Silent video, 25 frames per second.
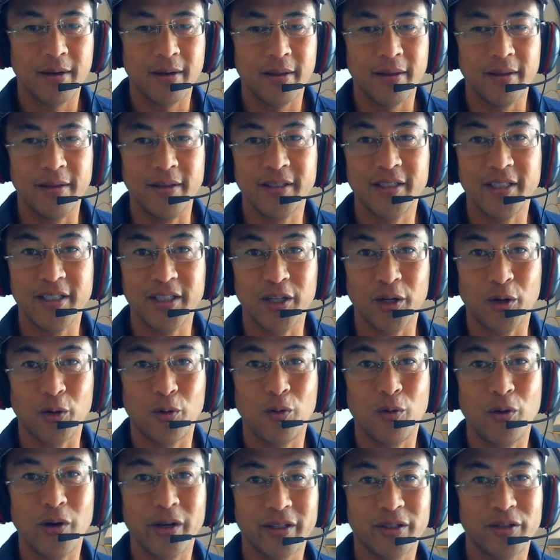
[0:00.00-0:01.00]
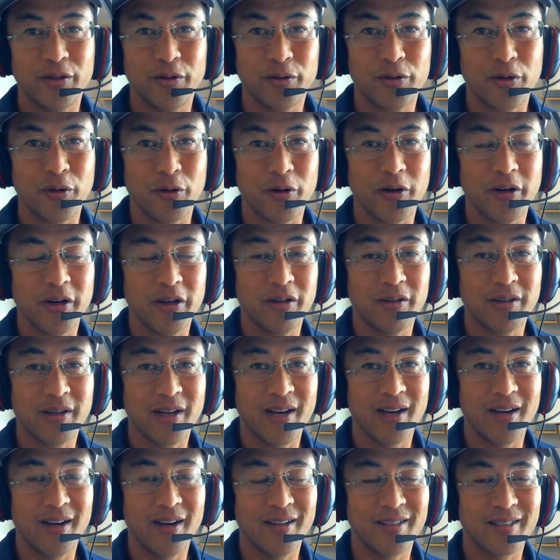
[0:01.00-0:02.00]
This is a quick tutorial,
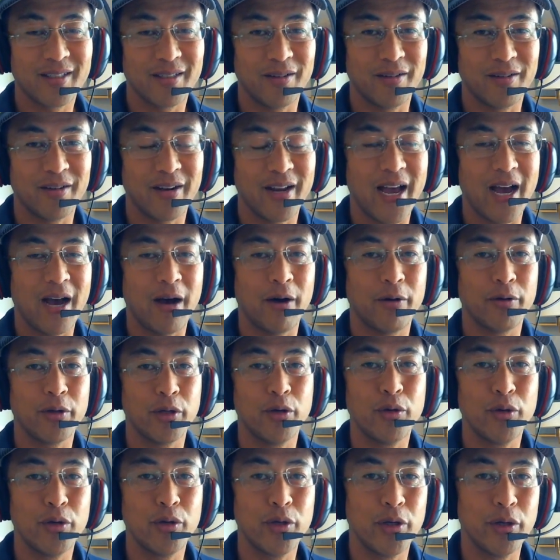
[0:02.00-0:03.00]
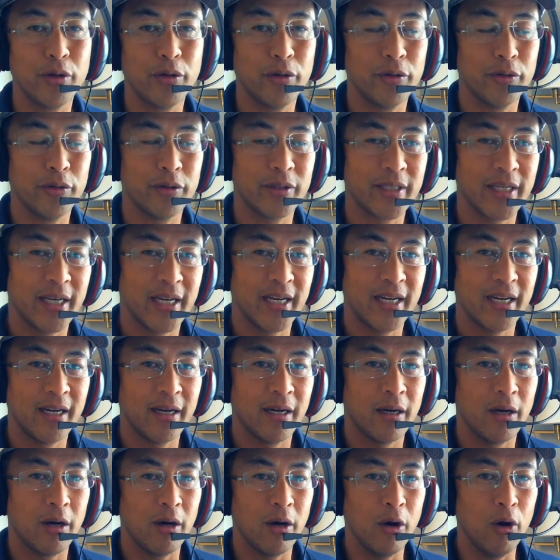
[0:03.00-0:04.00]
guys, on how you use
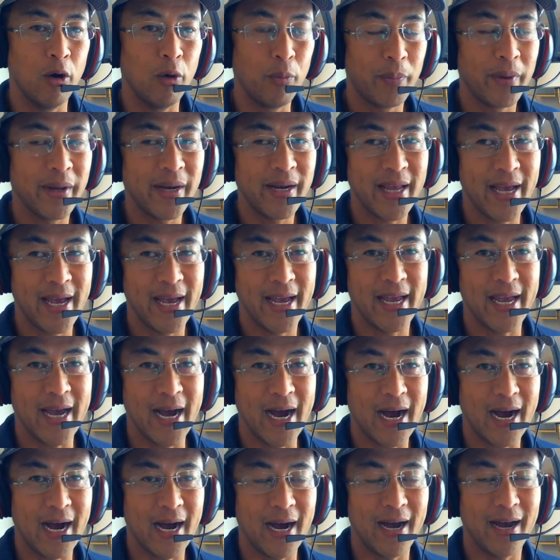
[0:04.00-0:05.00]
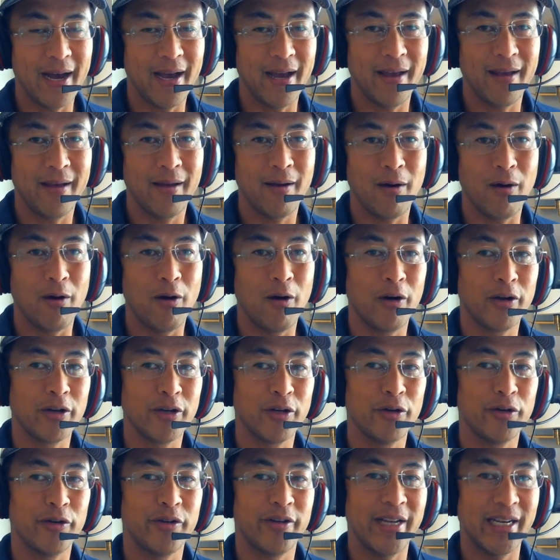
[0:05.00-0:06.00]
Open AI
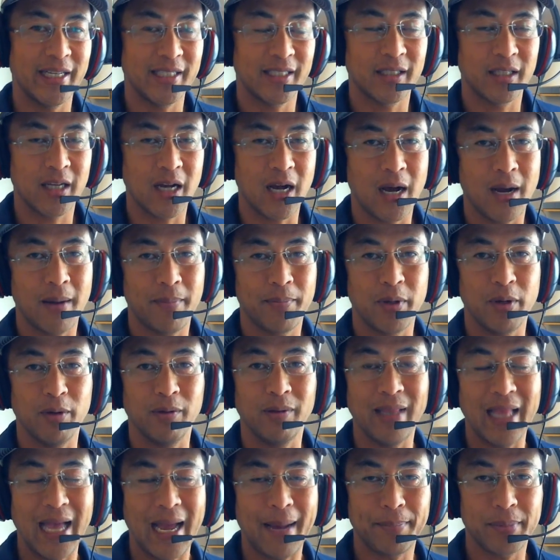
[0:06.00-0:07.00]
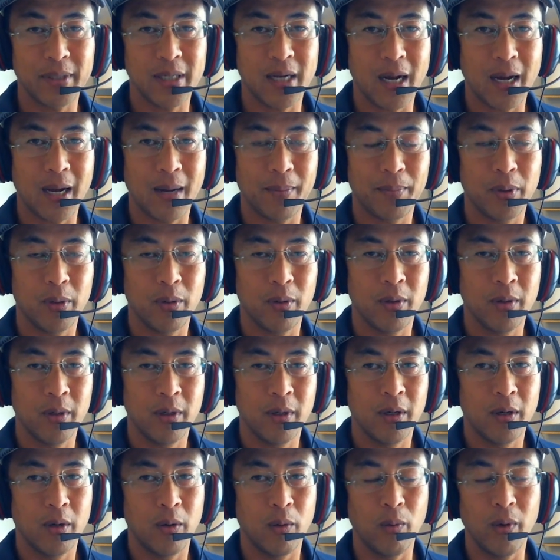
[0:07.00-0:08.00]
on your desktop, your laptop,
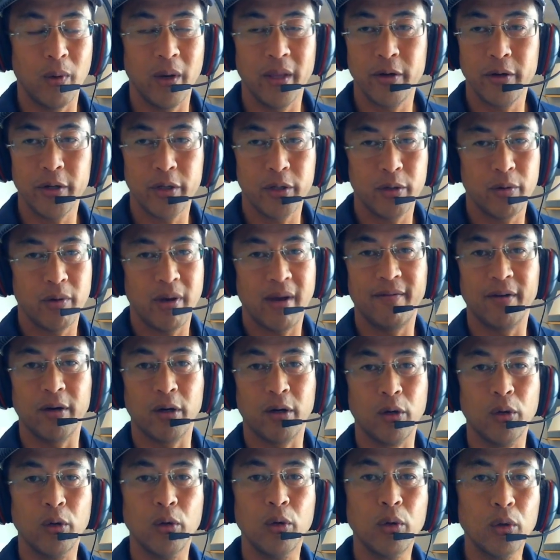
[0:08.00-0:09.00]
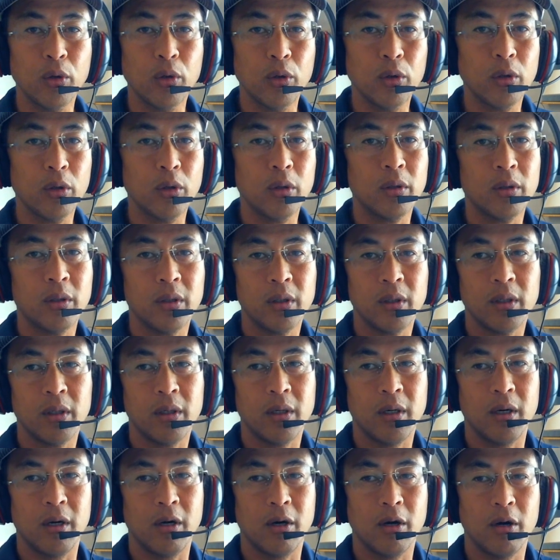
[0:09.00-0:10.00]
whether you have a Google
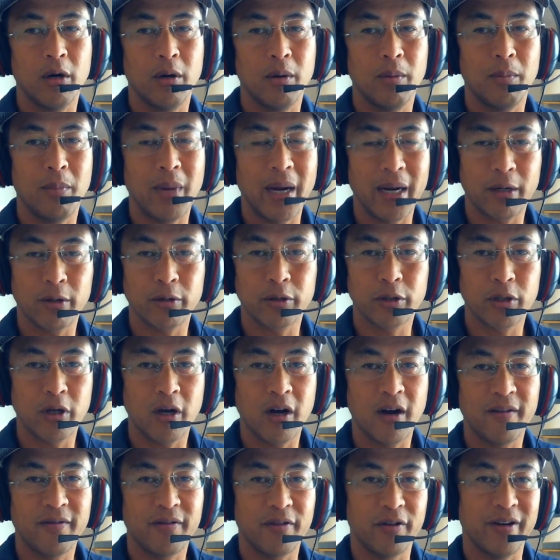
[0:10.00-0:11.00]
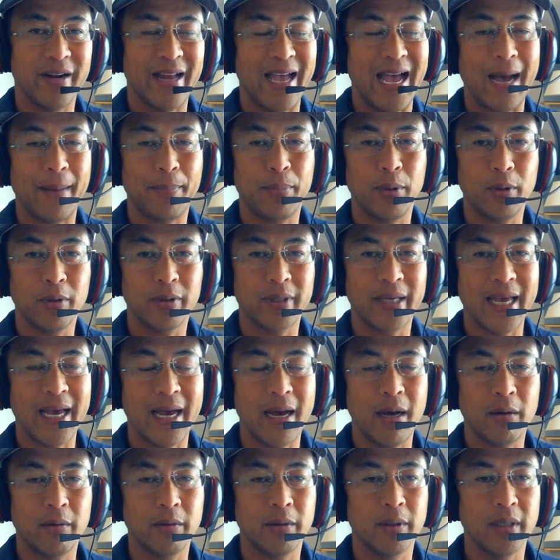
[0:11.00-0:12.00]
or a Microsoft or an Apple
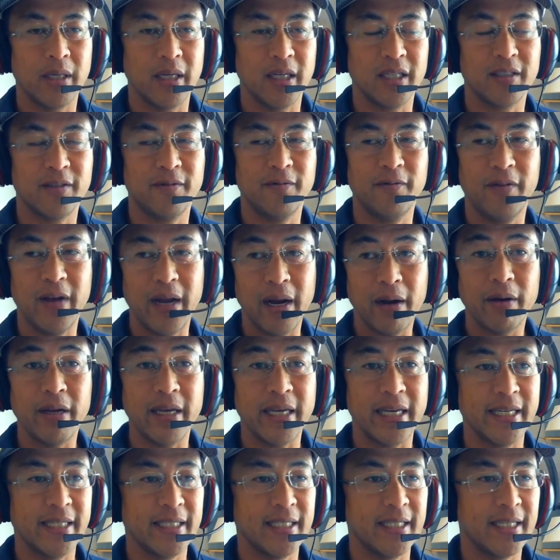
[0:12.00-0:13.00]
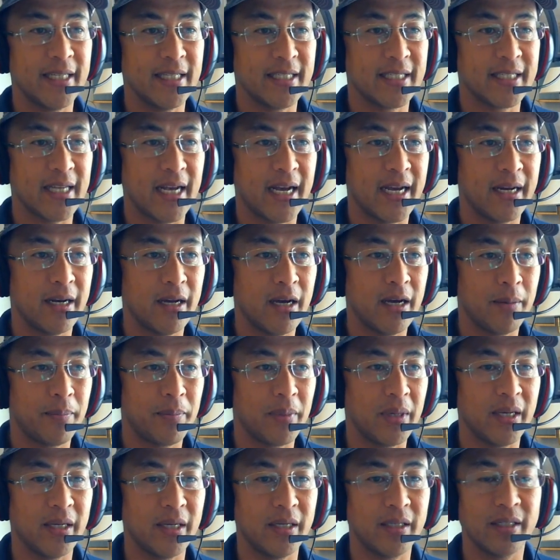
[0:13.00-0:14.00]
account. It's very easy to sign
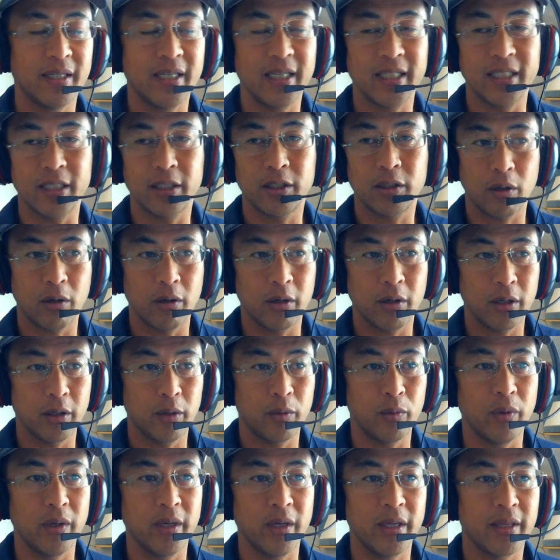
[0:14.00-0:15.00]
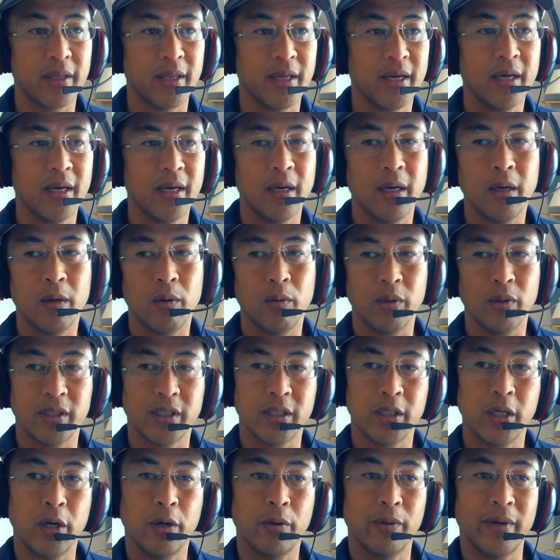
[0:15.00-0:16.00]
up and get started with
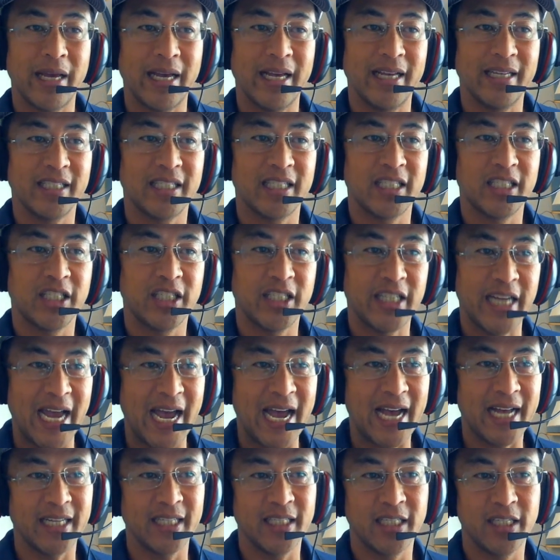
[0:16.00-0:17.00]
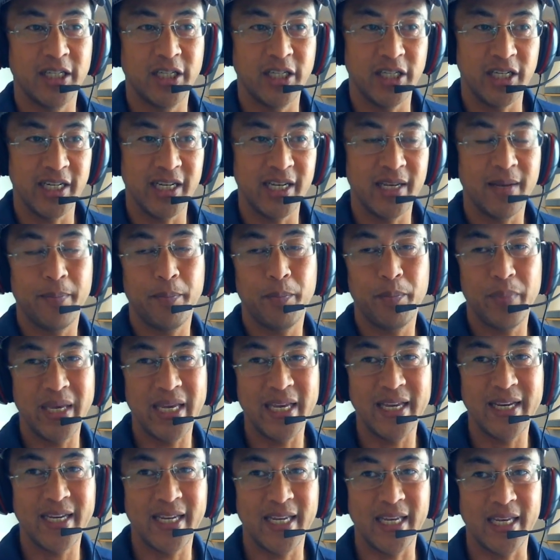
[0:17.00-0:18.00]
what's known as
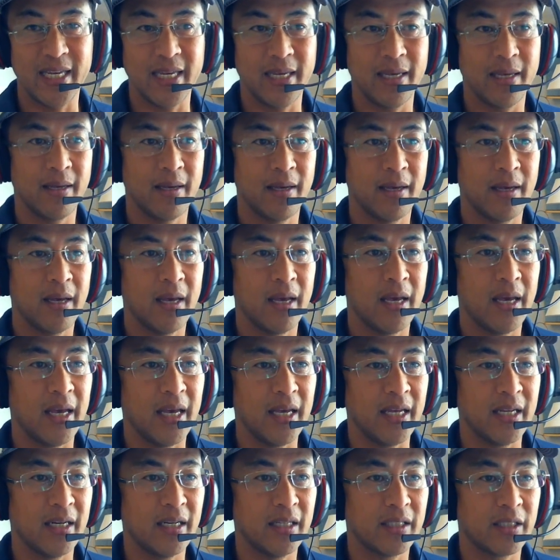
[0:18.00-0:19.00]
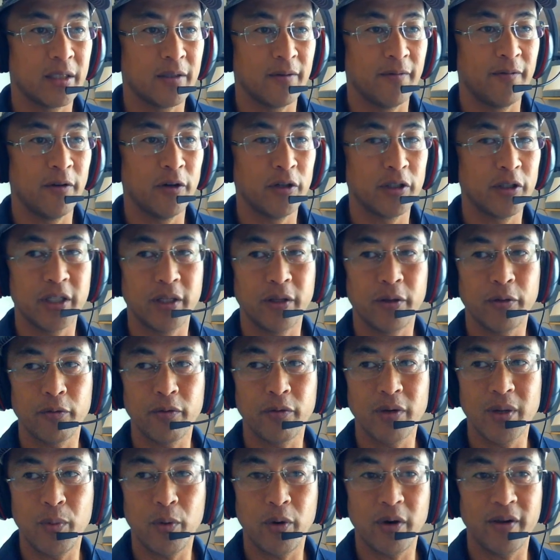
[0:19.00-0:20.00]
ChatGPT, and it's version
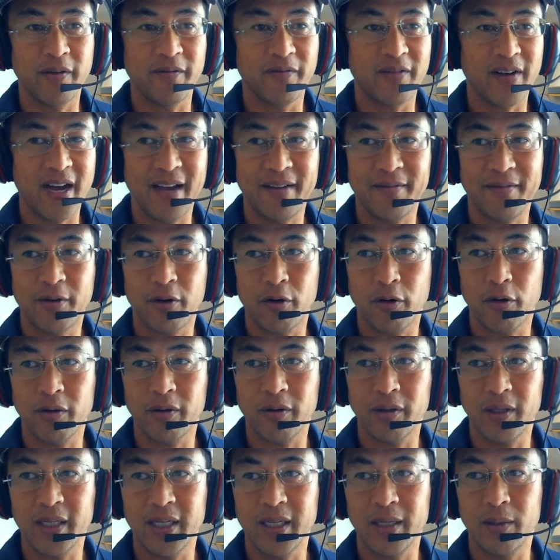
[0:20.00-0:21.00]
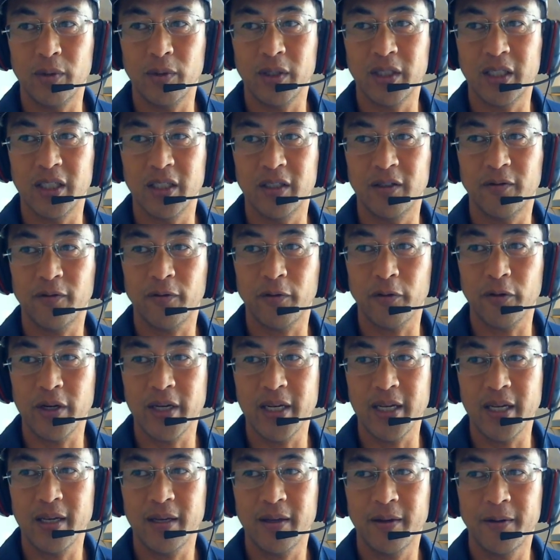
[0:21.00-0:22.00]
3.5 currently, which is
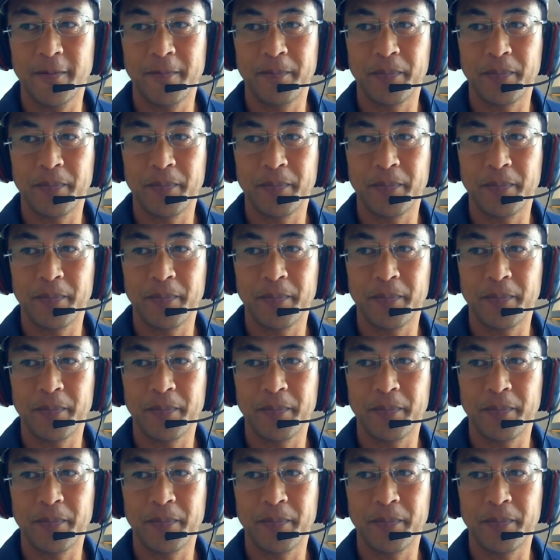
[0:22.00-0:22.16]
free.